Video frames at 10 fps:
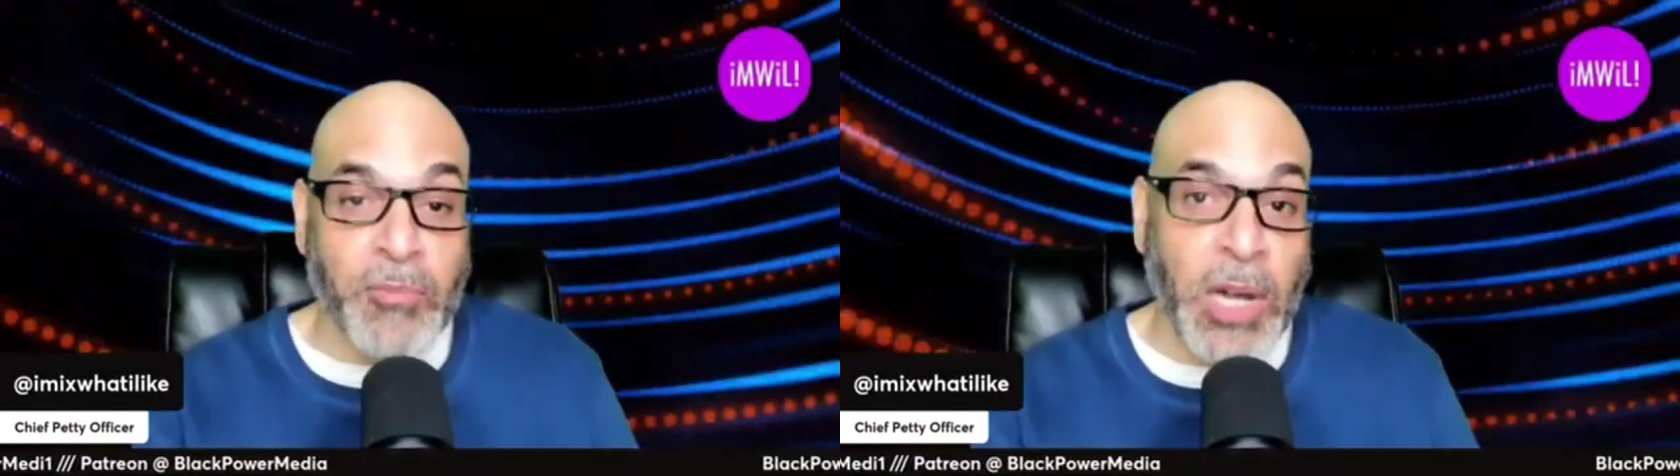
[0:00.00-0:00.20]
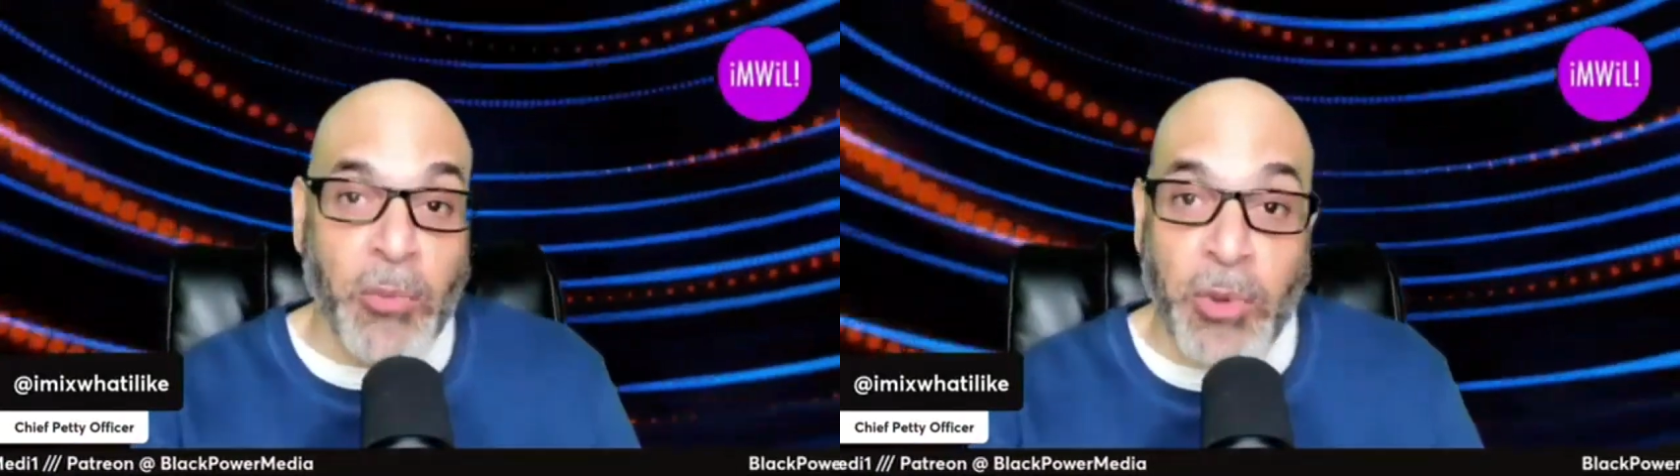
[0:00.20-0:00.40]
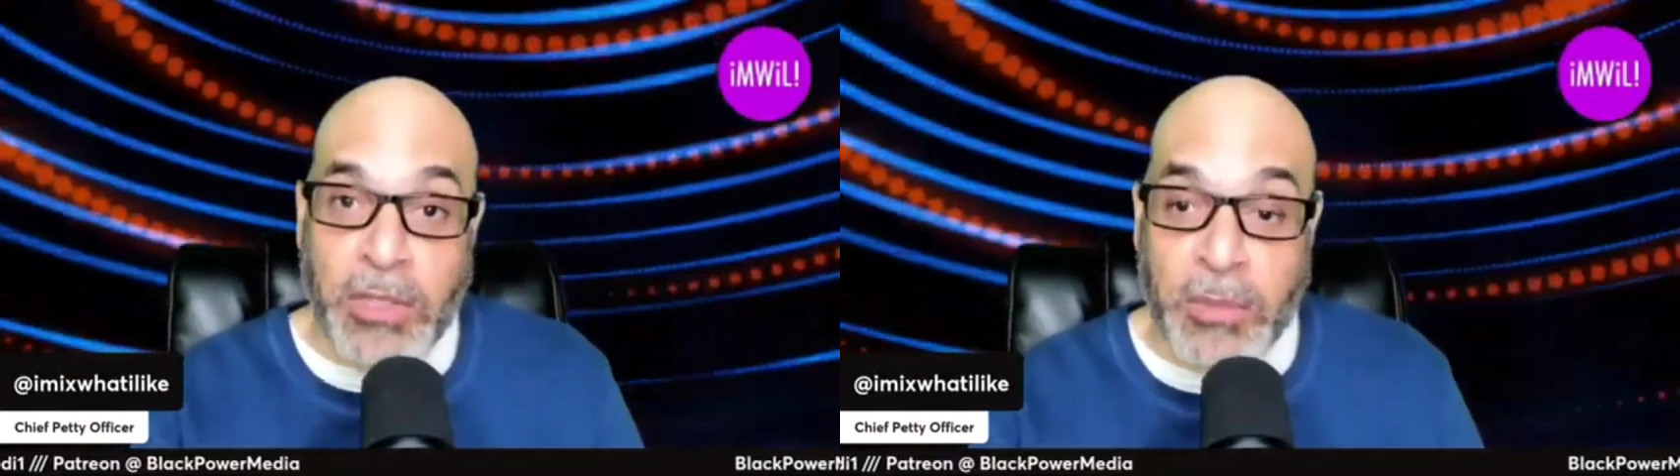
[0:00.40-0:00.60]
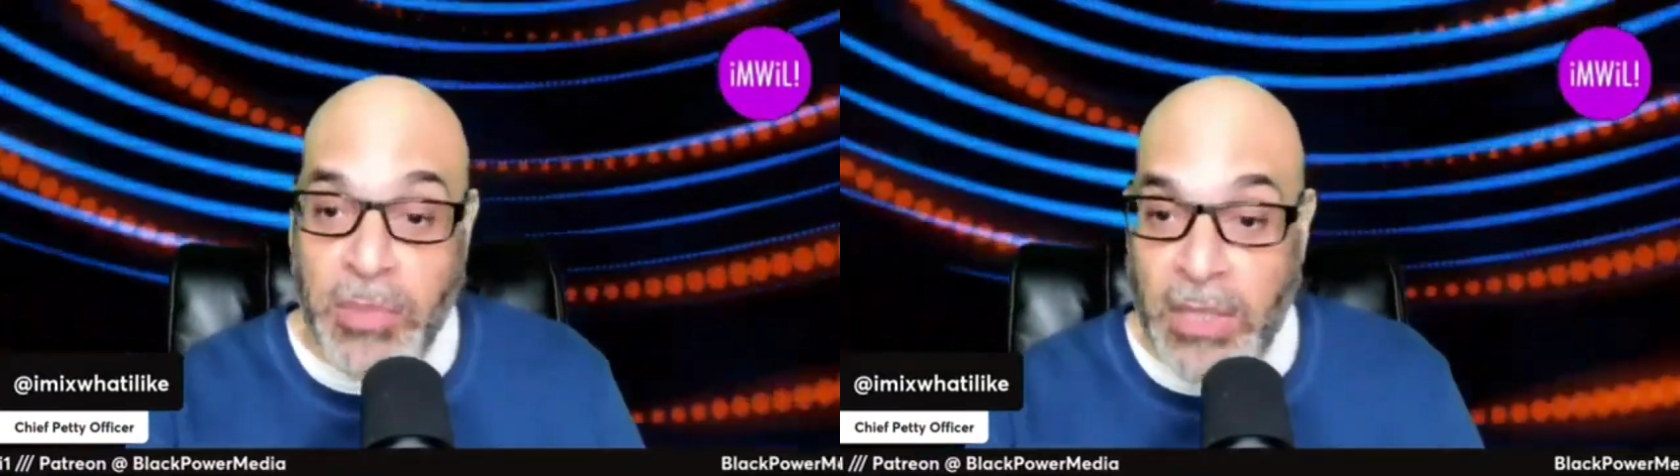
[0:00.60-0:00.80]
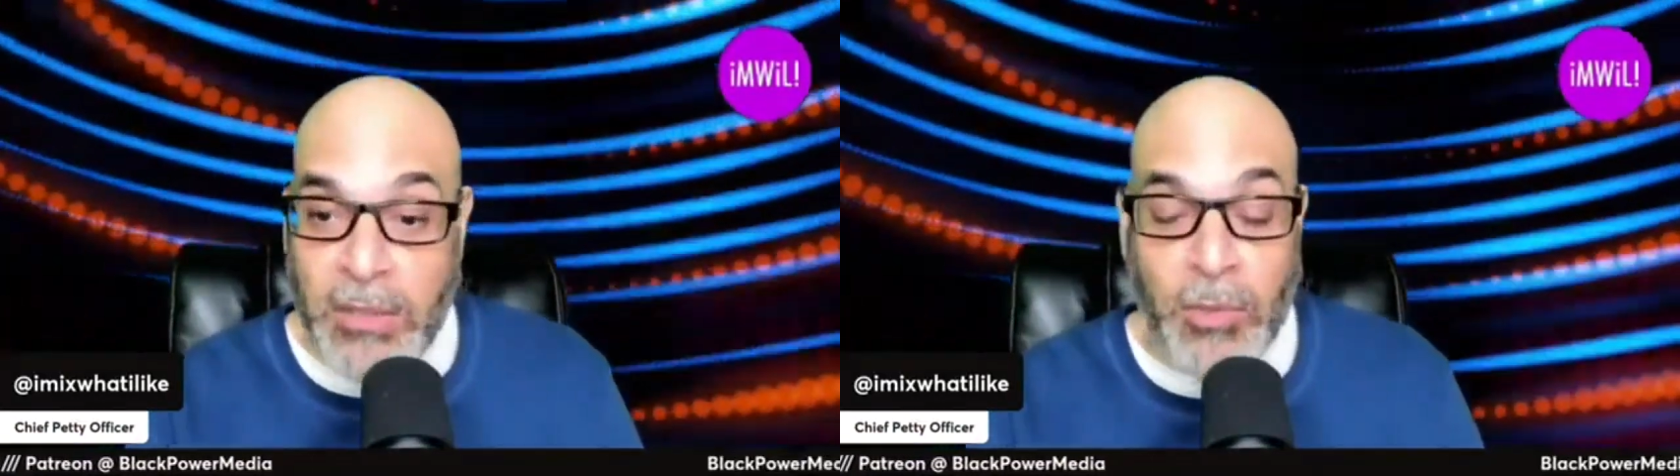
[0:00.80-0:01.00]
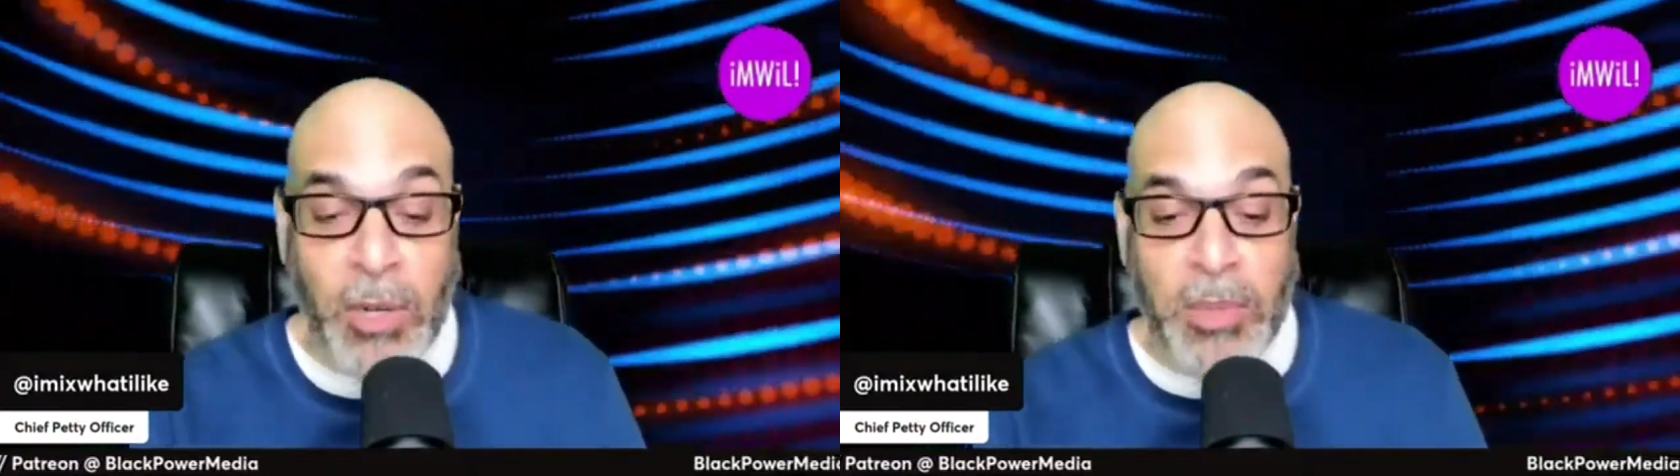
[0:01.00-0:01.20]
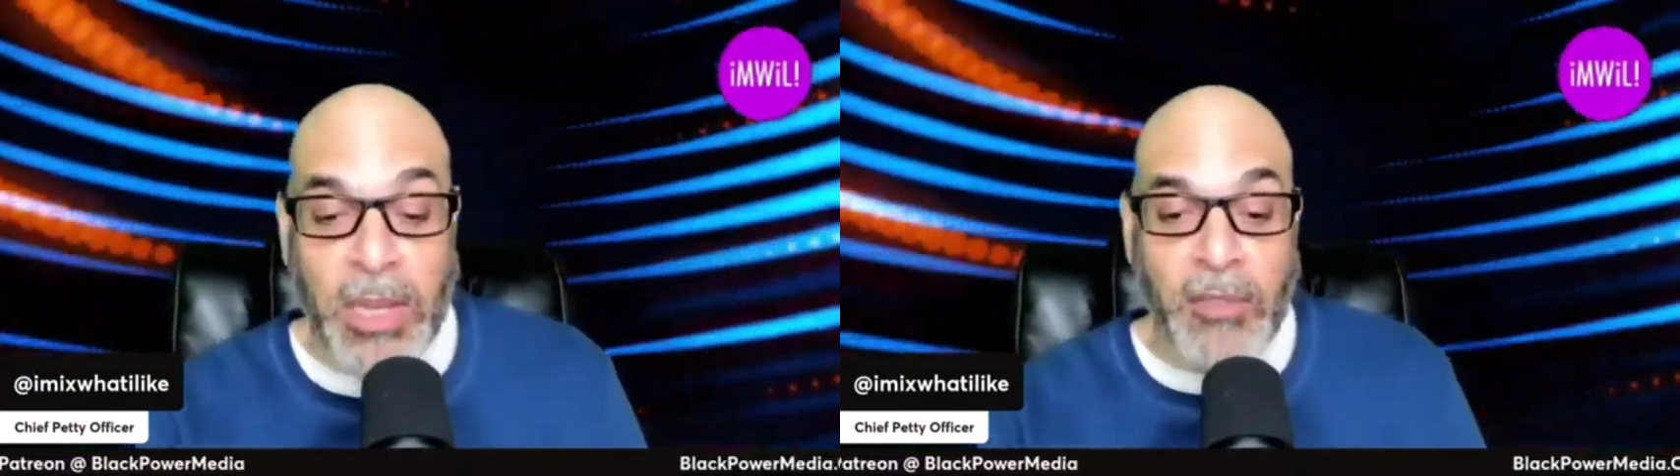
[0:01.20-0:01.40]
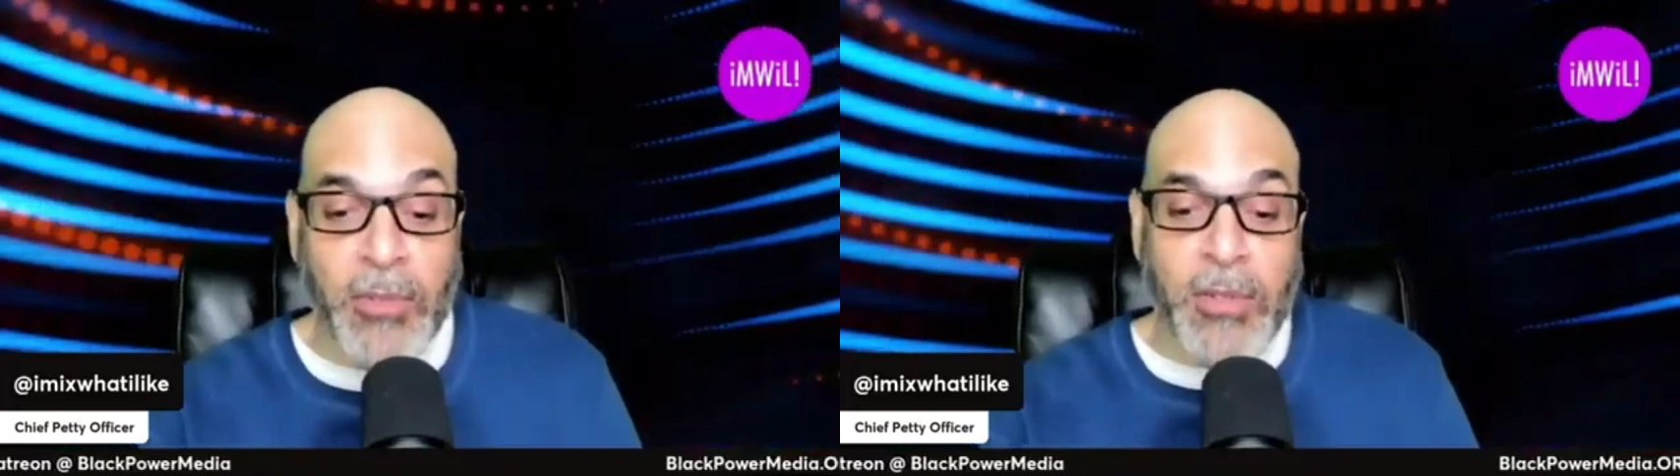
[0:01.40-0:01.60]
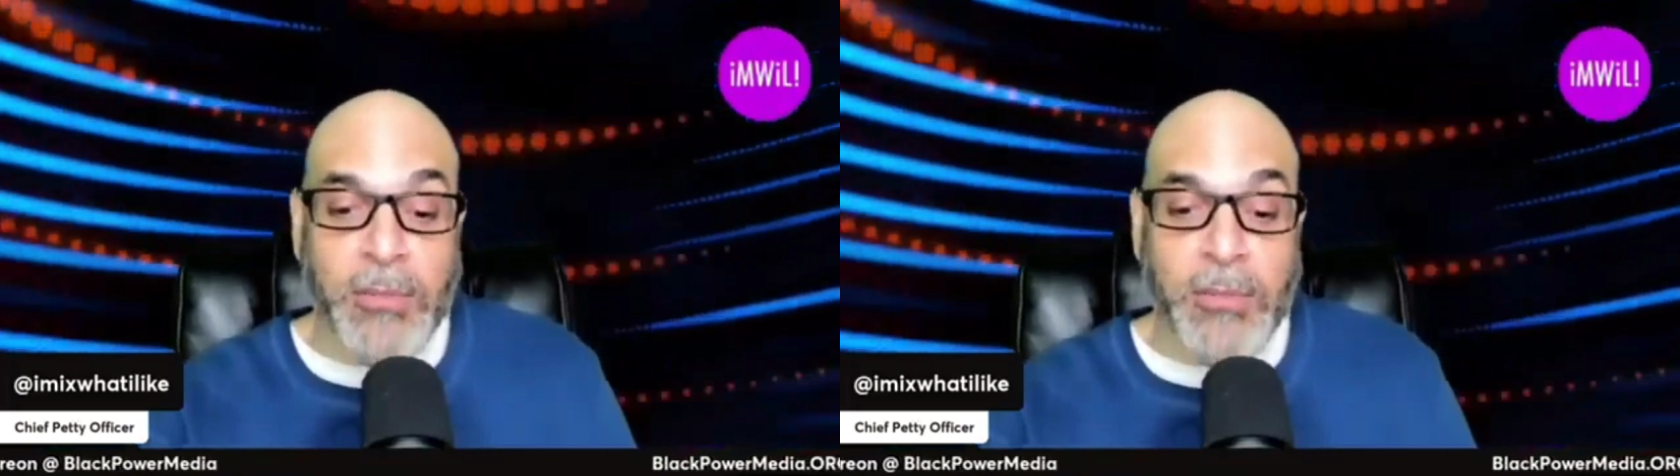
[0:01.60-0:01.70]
and why I wanted to bring it to our platform.